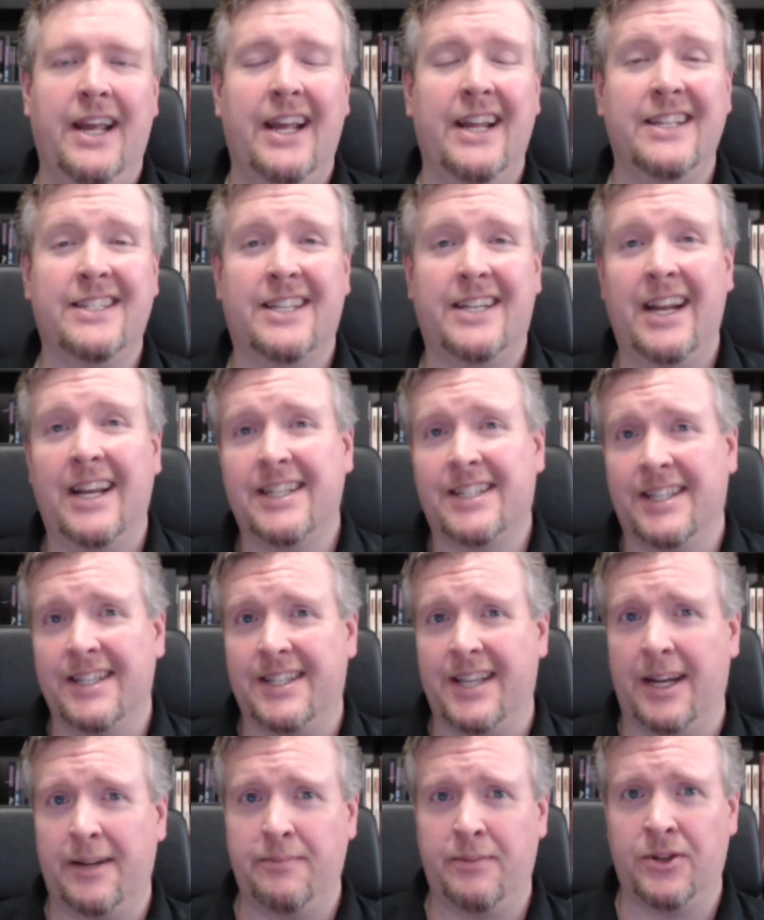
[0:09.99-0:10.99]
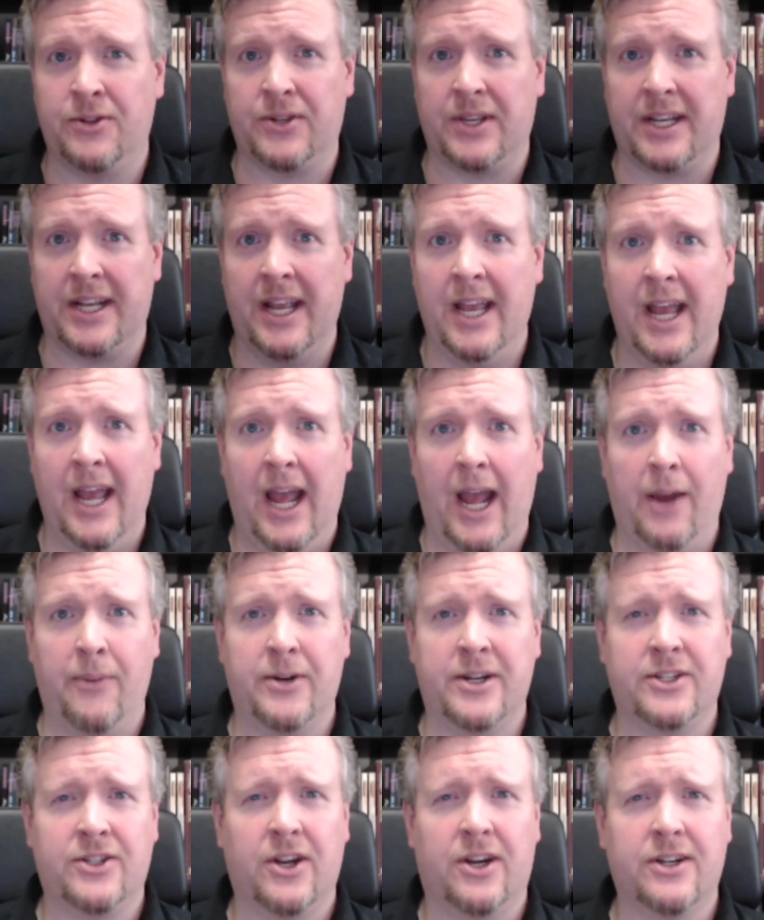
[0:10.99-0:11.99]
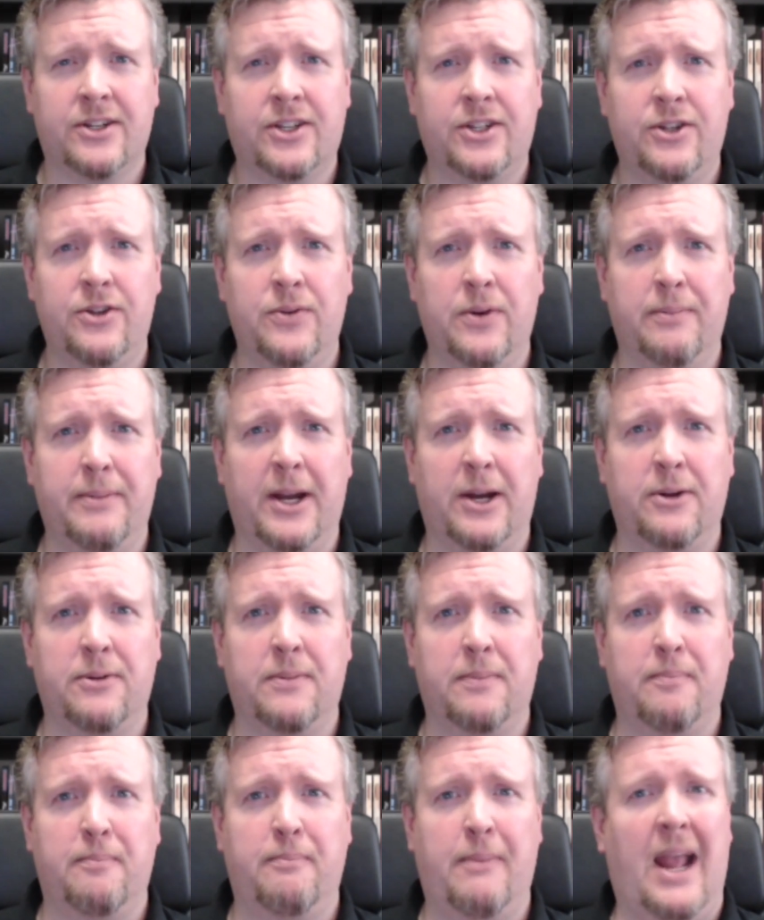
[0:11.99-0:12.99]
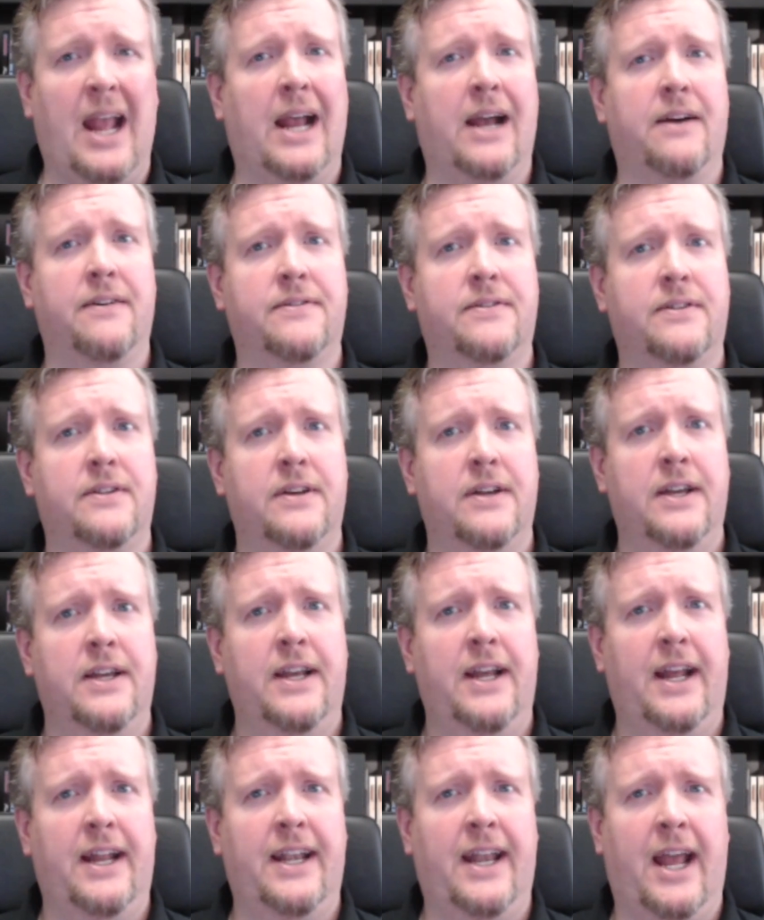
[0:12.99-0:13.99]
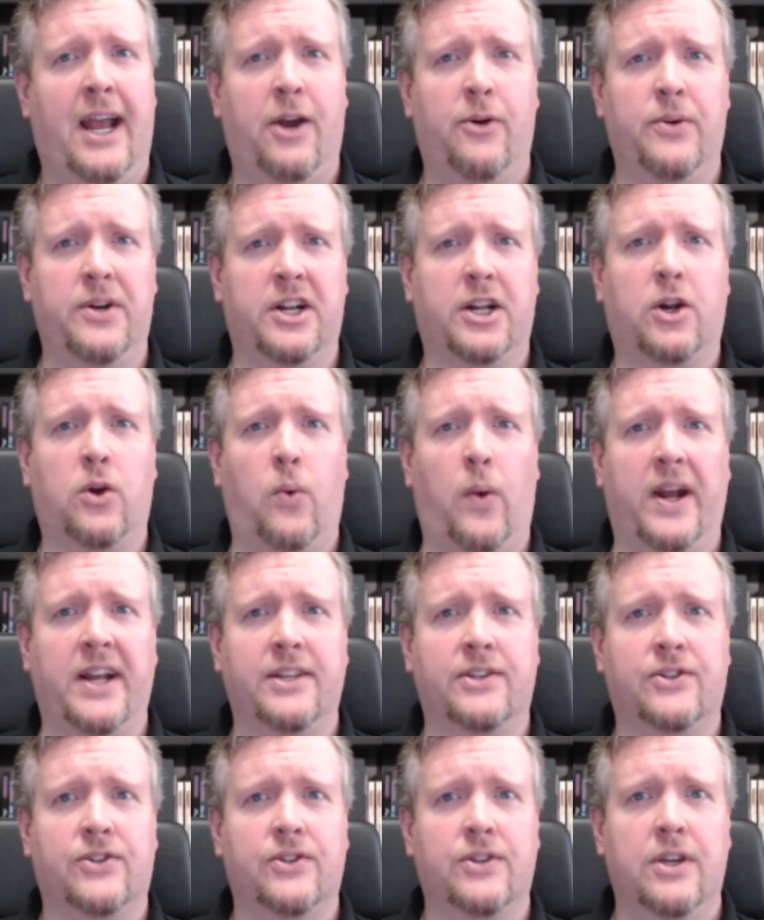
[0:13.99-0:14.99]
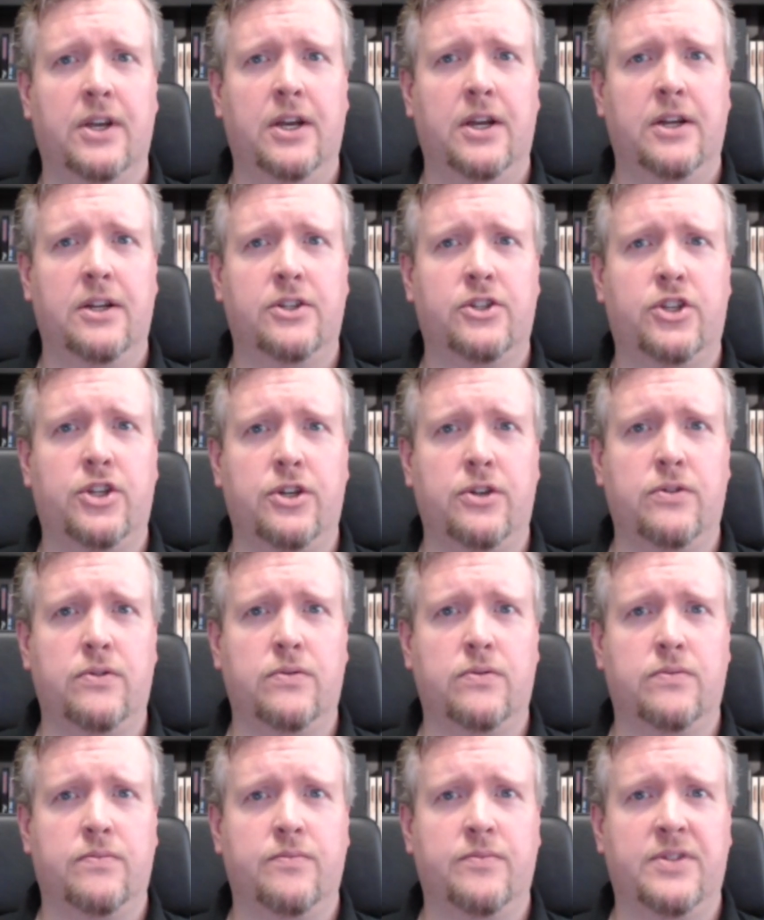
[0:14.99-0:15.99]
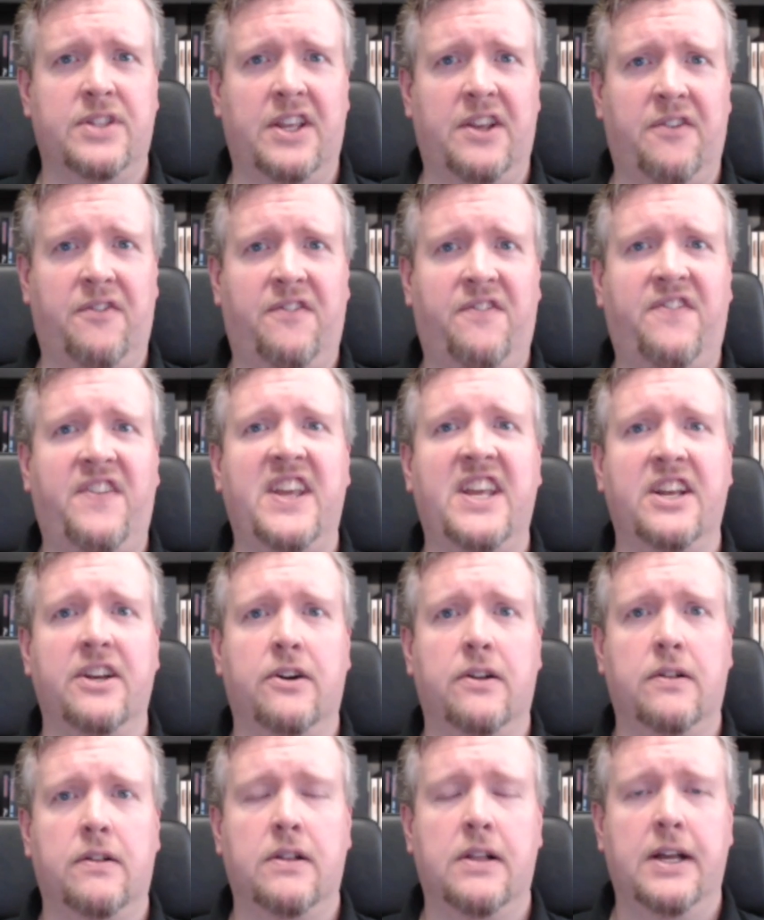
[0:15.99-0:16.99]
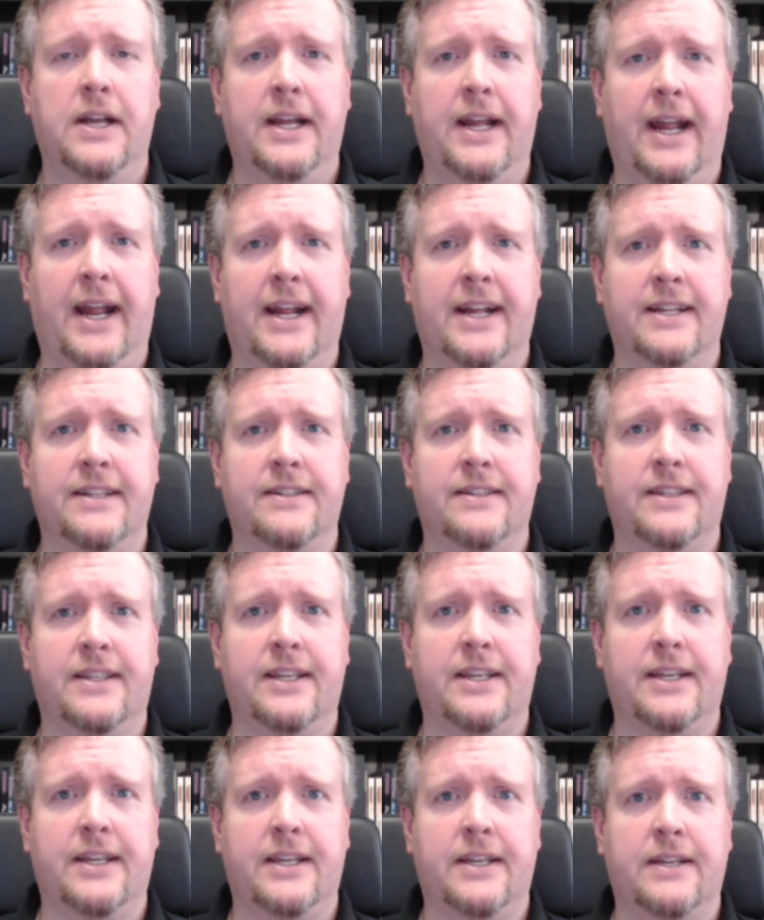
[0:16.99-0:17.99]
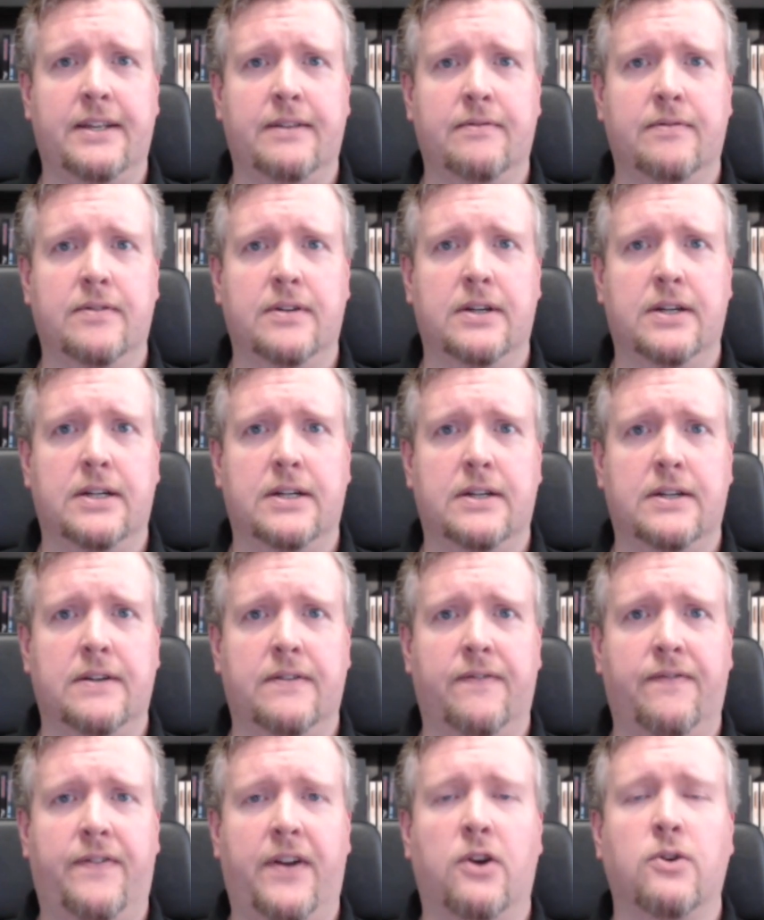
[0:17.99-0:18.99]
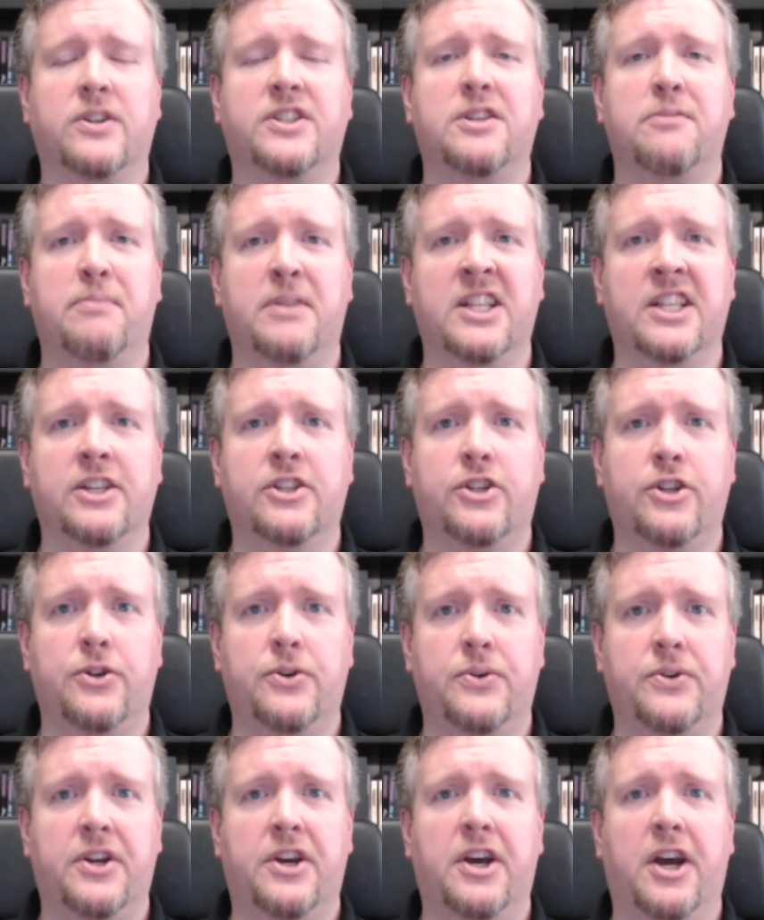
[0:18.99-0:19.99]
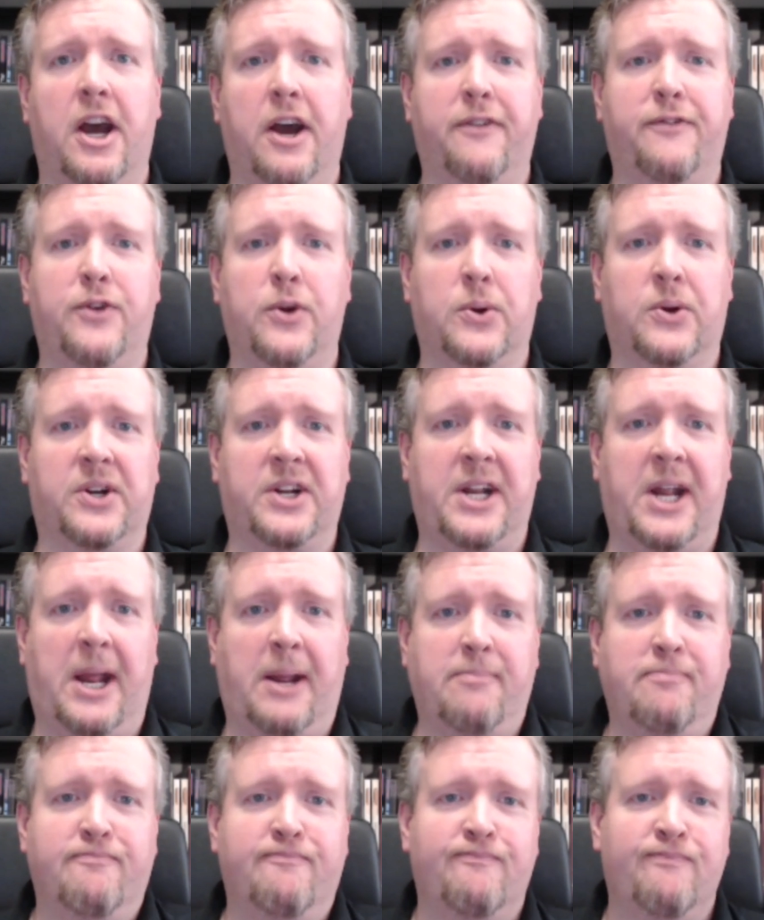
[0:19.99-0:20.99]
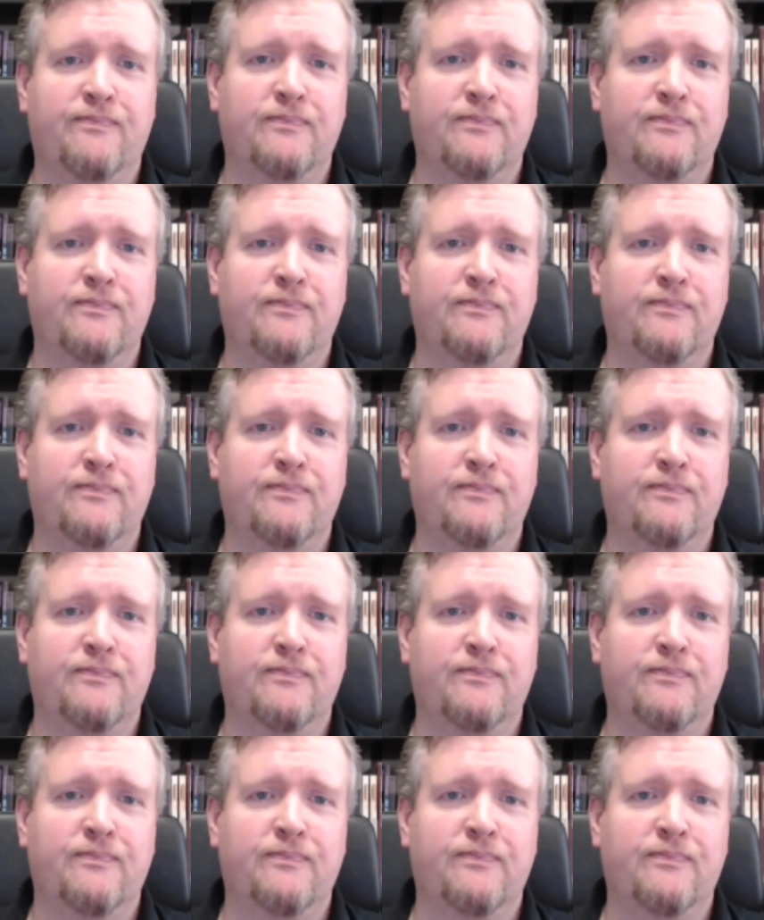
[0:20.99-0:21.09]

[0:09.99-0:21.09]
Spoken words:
In today's Design Musing, I want to talk to you about math and how it equates to the feel and the verisimilitude of your game.